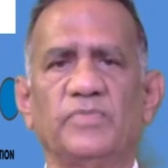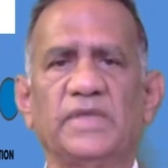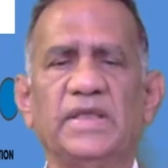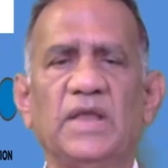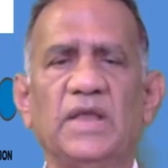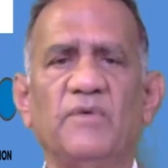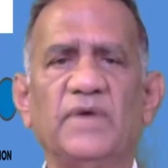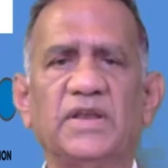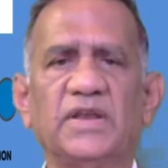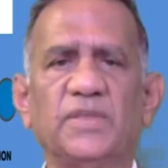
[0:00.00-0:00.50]

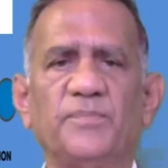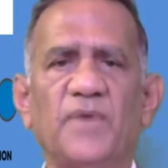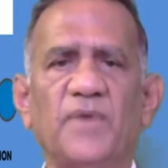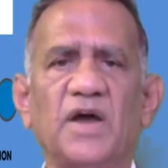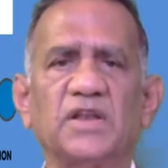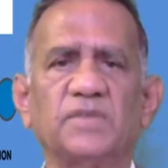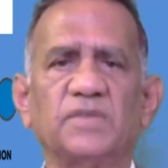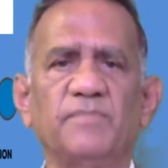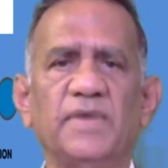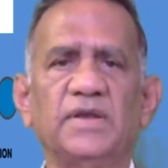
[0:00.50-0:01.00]
In our
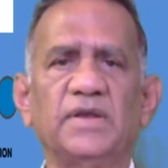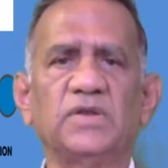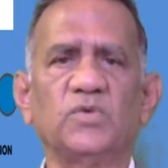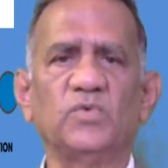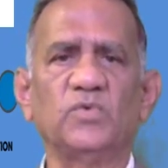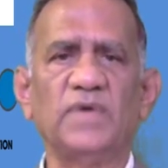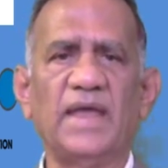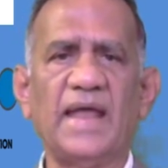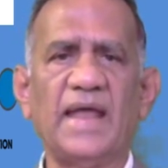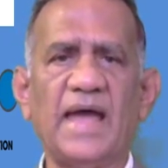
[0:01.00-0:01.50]
department,
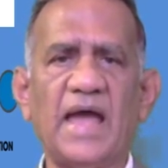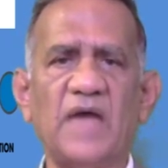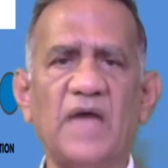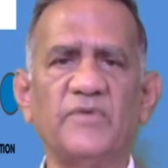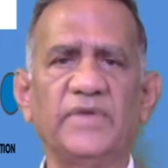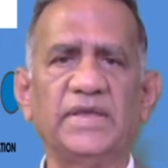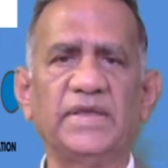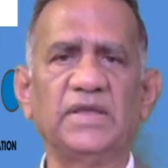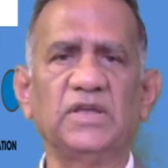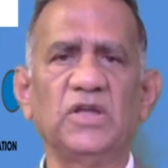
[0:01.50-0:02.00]
we are
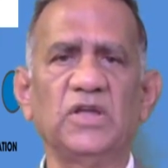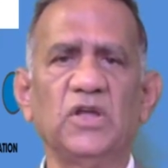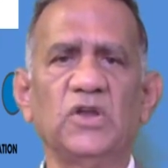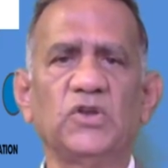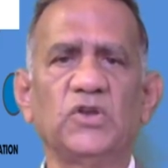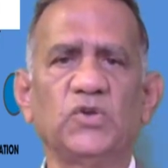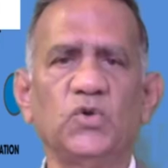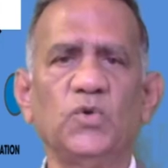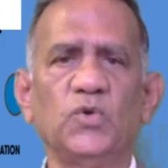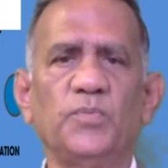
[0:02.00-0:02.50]
having
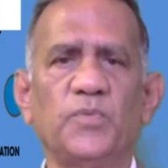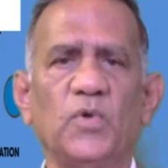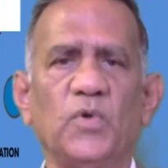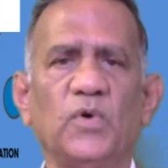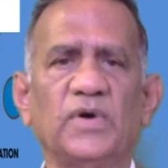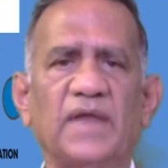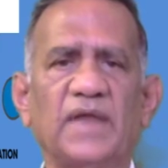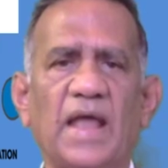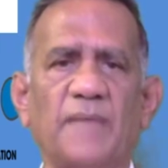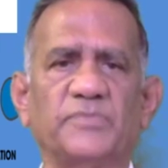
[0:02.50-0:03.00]
two
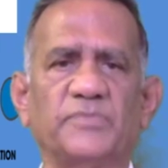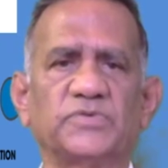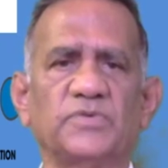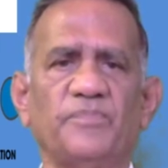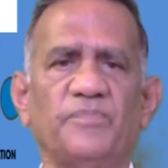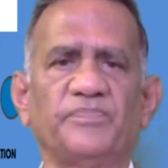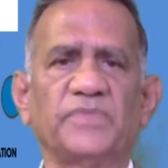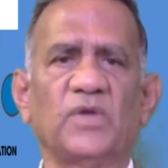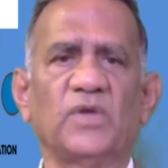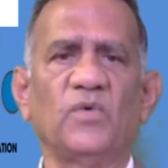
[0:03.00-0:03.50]
programs.
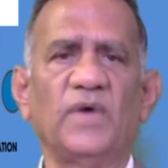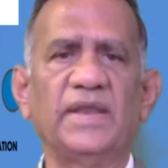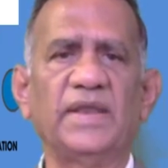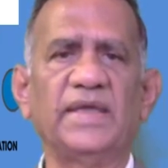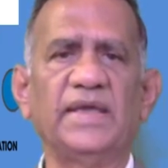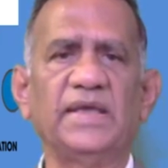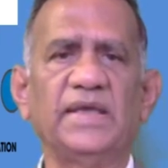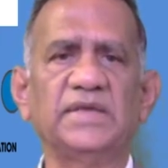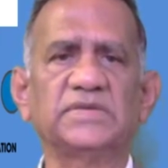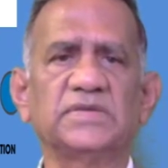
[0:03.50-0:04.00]
One
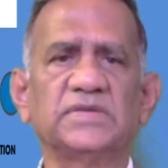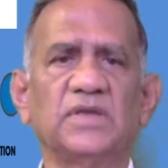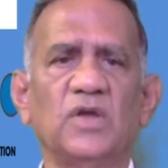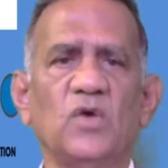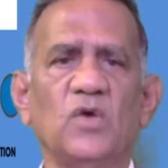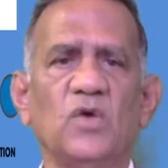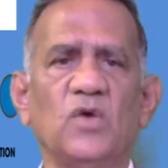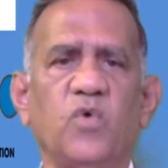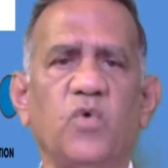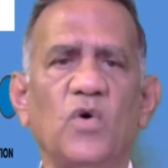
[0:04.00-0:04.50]
is
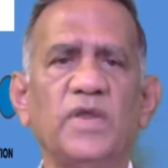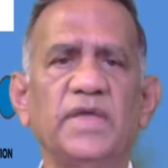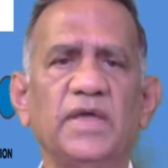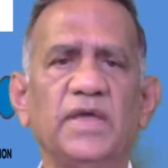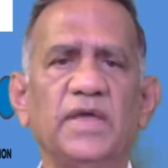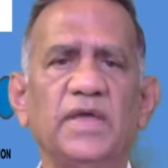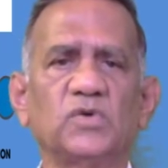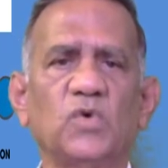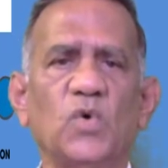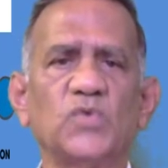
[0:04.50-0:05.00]

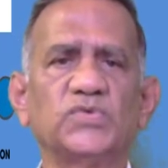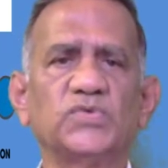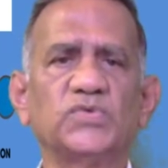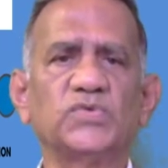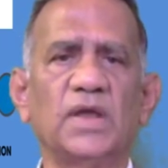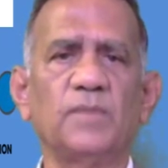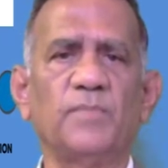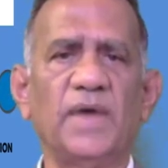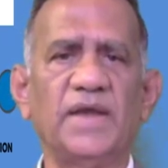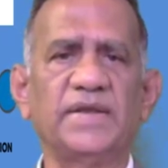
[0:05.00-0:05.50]
4-year course
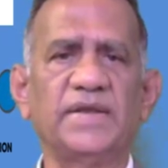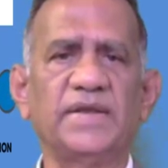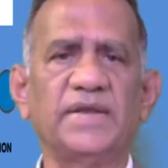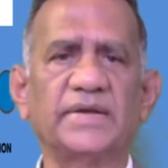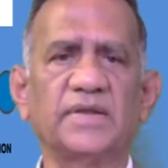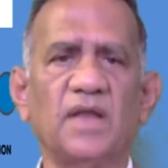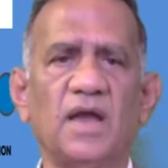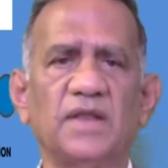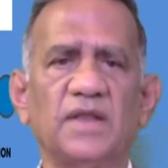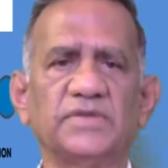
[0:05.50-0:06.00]
on
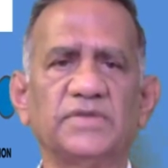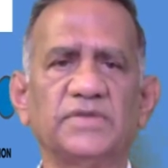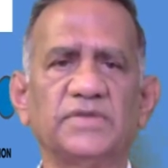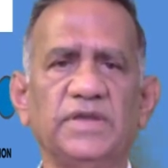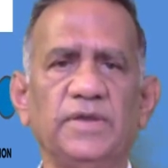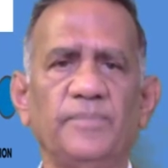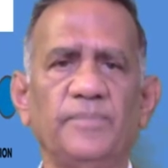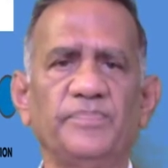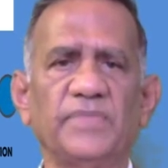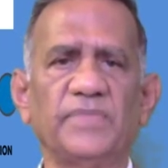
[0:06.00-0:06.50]

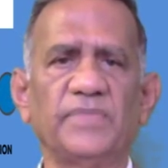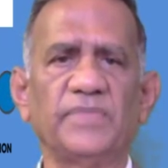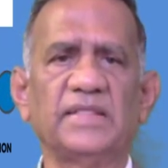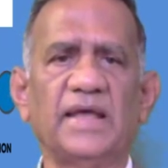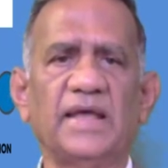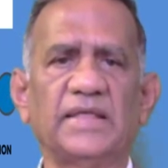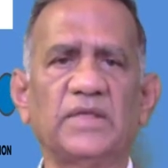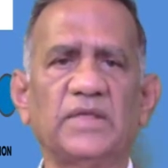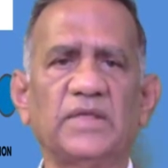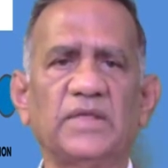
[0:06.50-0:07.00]
biotechnology.
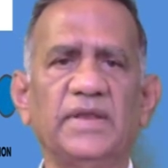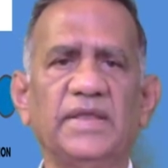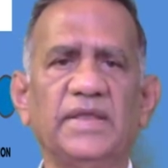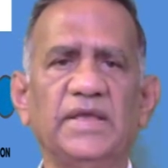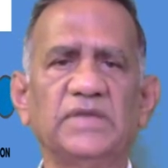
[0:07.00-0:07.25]
The other one